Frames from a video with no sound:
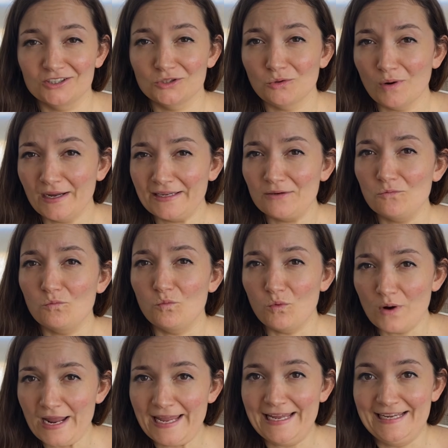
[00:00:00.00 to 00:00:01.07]
quite
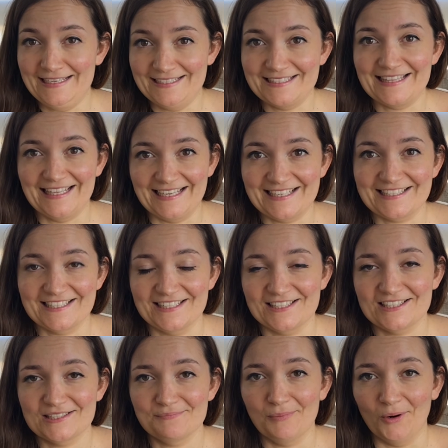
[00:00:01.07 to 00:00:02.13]
weird things to
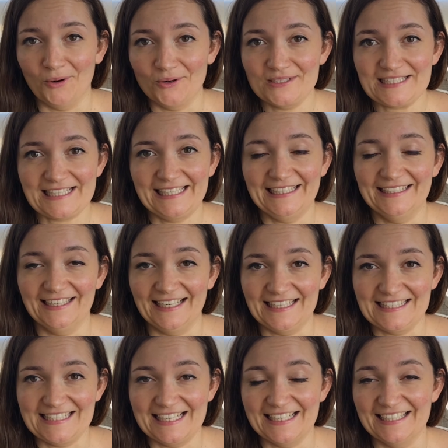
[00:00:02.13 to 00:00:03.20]
spot in
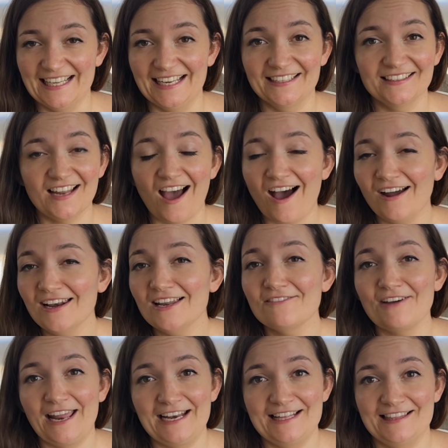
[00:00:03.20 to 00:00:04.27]
London, and I love
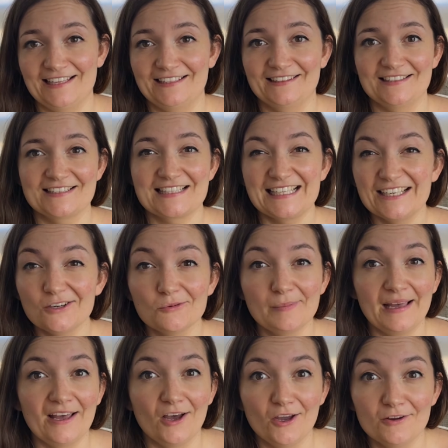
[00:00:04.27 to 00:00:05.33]
anything that's a little
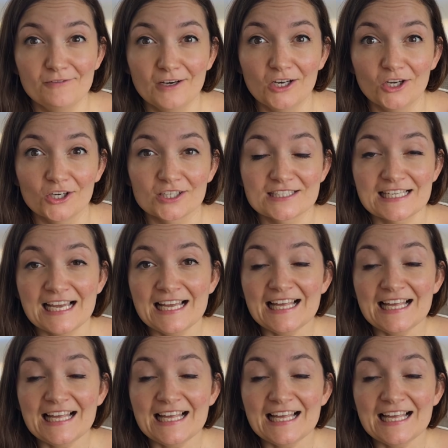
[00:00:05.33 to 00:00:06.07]
bit overlooked,